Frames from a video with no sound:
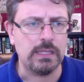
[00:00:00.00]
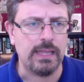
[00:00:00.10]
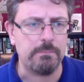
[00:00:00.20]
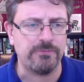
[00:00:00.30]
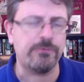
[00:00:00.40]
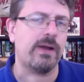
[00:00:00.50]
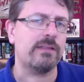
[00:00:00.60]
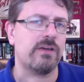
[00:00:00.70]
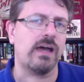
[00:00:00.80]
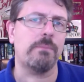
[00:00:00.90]
And before I
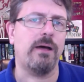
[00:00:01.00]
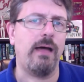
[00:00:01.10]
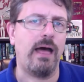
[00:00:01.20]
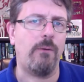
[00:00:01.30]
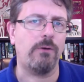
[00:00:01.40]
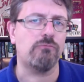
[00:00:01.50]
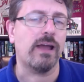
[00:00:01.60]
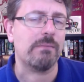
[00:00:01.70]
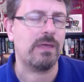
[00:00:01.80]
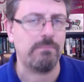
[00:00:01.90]
talk about how I would
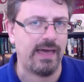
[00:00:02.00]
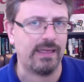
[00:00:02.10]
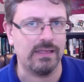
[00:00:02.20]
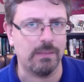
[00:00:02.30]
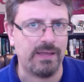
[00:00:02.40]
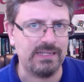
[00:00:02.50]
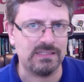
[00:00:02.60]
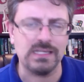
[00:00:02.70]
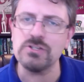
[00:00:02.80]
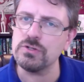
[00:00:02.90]
recommend backing up, I need
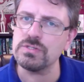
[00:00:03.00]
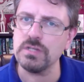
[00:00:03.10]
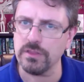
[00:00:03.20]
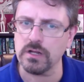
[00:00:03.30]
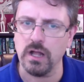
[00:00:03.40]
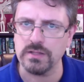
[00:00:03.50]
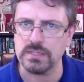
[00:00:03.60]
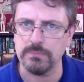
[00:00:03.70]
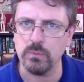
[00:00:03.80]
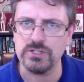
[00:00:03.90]
to introduce another
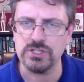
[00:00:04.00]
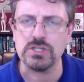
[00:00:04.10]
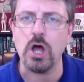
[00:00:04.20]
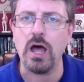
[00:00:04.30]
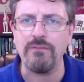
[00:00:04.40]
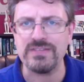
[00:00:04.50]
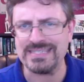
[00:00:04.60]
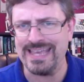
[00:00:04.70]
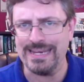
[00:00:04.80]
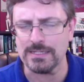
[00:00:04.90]
concept, which is
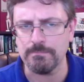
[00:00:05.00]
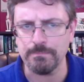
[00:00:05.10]
off-site.